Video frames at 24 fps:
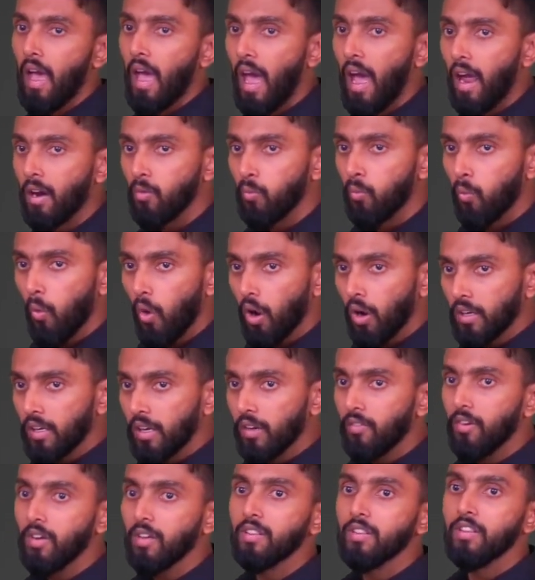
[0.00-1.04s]
And
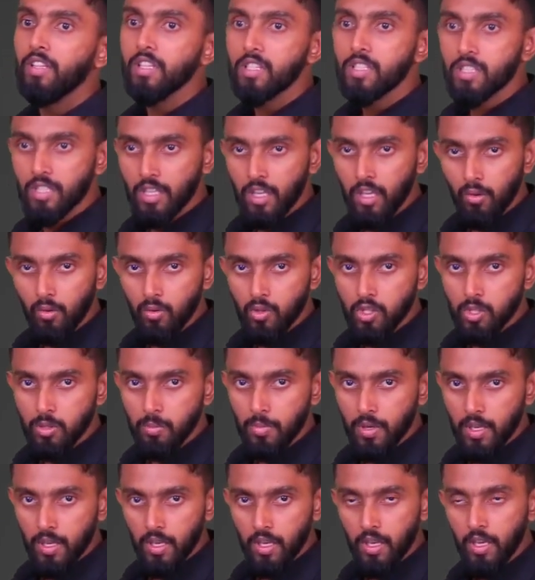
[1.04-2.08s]
whatever this gives
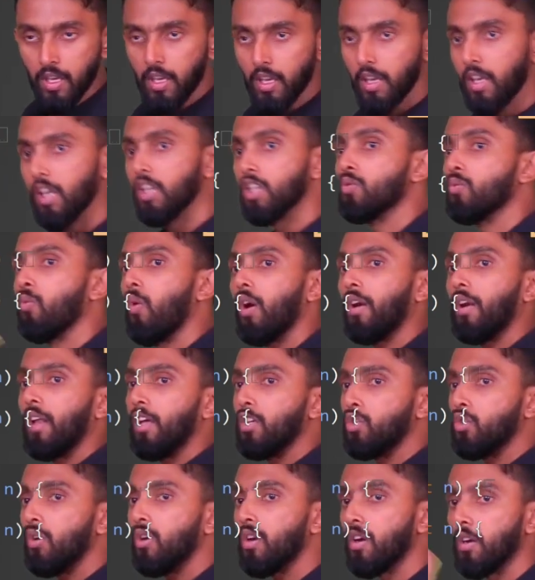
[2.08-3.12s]
me is what I
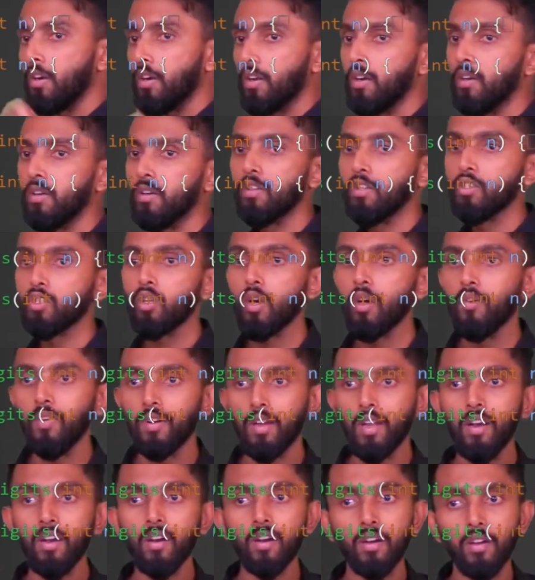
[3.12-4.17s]
should return. So I will
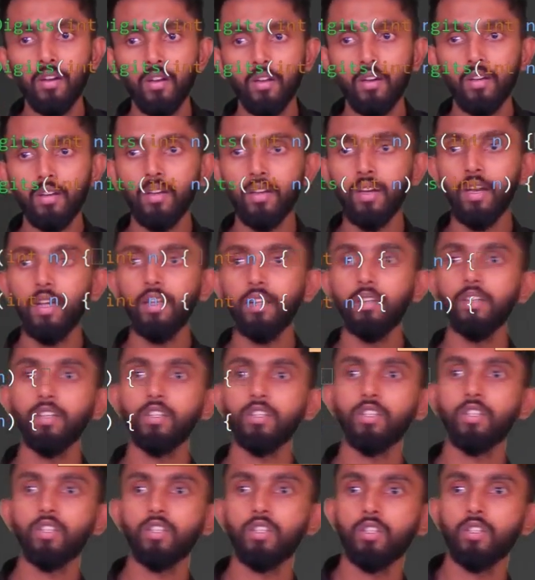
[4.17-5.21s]
tell return like
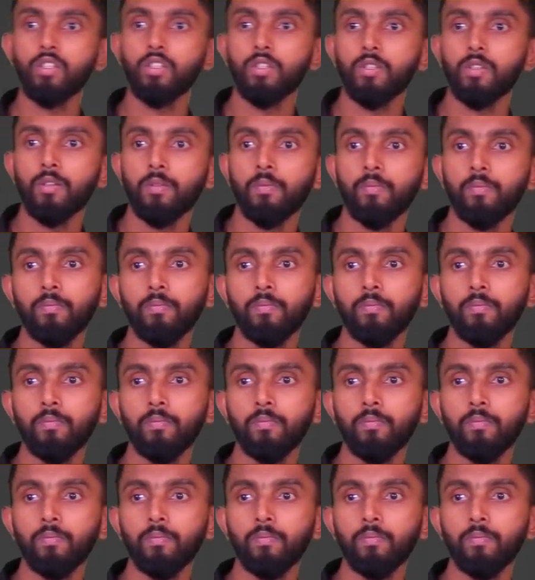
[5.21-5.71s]
this.